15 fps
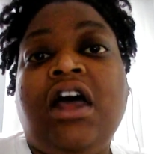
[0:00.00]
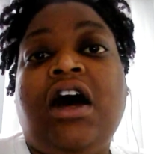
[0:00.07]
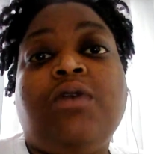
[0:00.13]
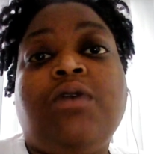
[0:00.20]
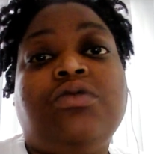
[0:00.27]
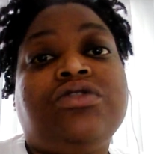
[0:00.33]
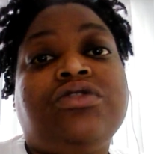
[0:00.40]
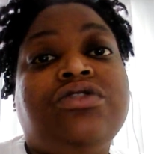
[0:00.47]

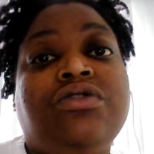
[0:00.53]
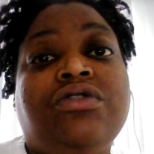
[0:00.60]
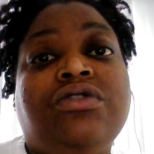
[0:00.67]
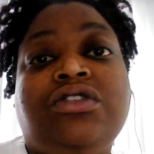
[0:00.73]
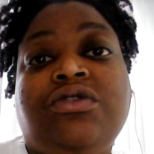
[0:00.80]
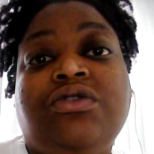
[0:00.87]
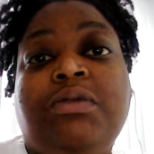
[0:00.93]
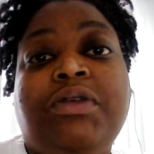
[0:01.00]
was
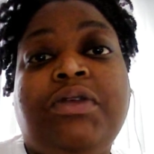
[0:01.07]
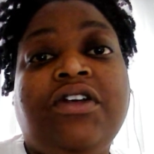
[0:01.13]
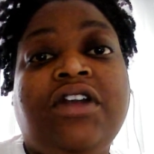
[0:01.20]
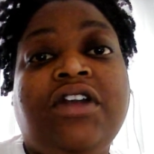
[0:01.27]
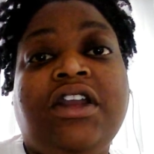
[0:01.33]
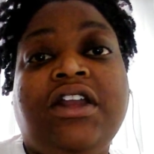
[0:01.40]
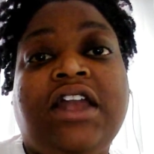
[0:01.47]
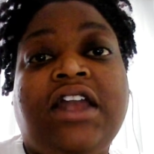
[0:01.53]
going through a
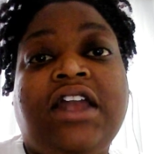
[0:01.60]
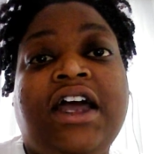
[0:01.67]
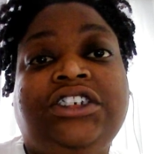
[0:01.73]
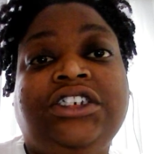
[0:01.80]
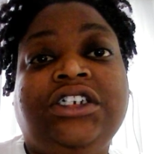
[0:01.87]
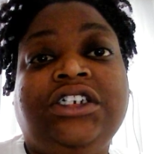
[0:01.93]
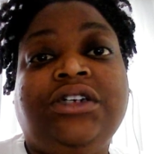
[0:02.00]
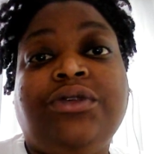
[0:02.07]
period
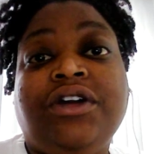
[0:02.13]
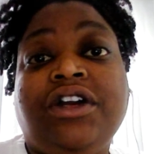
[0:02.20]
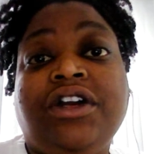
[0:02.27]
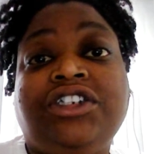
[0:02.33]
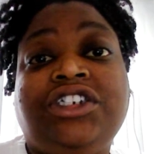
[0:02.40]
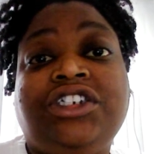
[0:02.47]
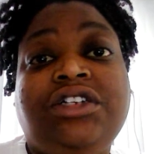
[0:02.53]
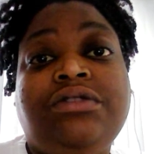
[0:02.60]
last year
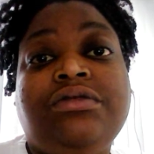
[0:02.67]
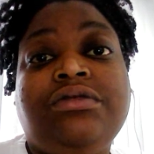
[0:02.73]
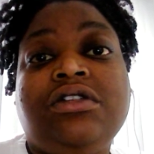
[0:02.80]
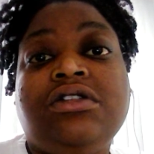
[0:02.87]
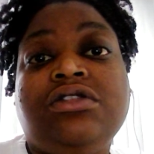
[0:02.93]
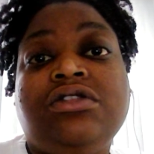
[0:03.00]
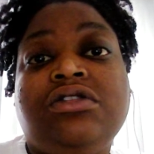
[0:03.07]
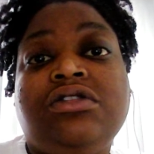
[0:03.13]
where she
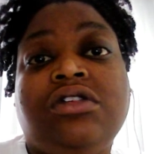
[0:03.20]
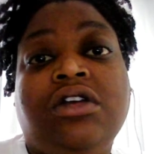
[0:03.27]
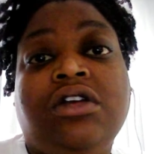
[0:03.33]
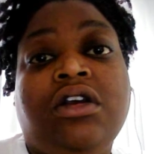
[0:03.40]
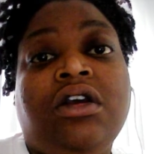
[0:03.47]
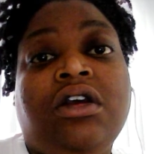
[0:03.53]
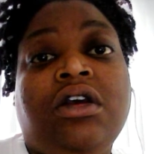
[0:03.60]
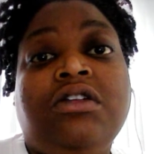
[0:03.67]
was
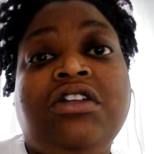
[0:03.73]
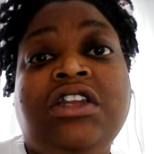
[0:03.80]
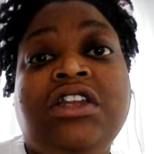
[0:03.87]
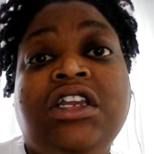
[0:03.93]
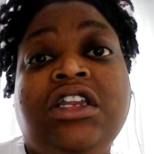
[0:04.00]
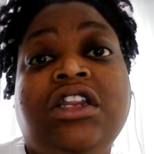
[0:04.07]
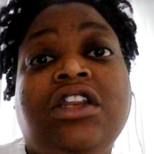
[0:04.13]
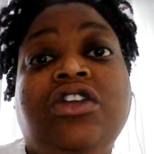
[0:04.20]

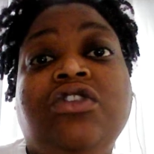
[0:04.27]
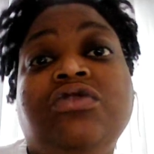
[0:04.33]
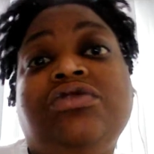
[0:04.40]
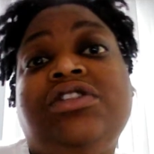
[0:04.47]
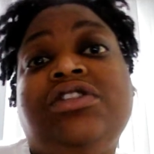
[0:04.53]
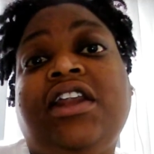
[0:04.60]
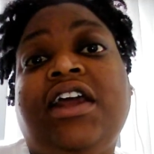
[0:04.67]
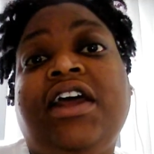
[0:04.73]
needing a new
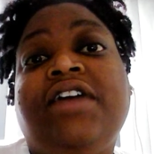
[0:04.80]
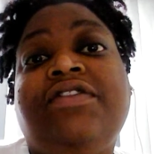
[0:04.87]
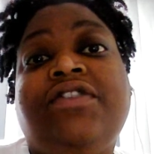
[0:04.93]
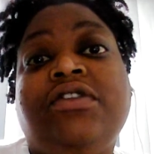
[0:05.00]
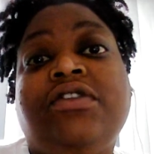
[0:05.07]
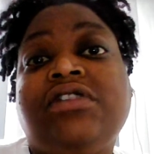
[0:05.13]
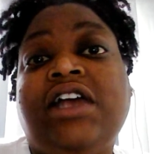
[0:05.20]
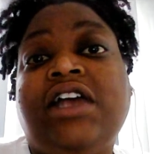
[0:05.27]
set of
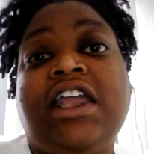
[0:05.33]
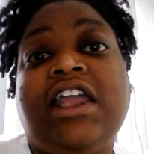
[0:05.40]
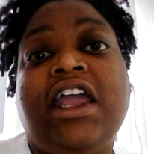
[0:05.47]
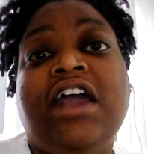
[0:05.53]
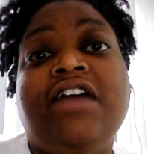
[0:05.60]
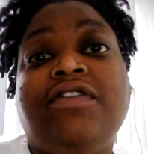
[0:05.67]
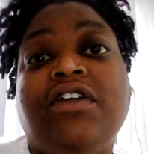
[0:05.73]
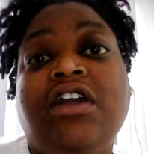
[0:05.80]
headphones like
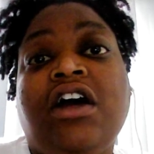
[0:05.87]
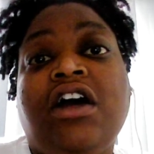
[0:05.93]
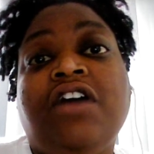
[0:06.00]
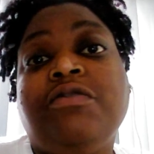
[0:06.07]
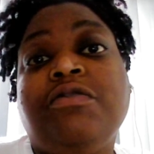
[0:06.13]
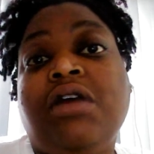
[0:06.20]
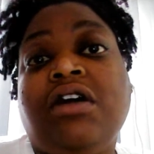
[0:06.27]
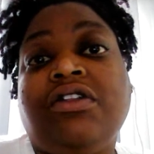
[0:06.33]
every
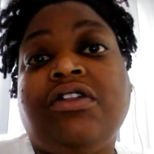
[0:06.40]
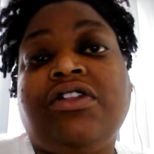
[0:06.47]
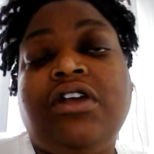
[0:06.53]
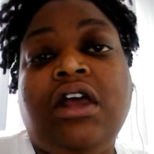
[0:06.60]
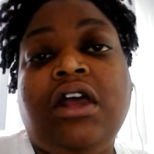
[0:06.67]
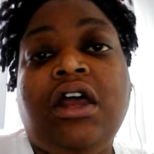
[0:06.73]
other month.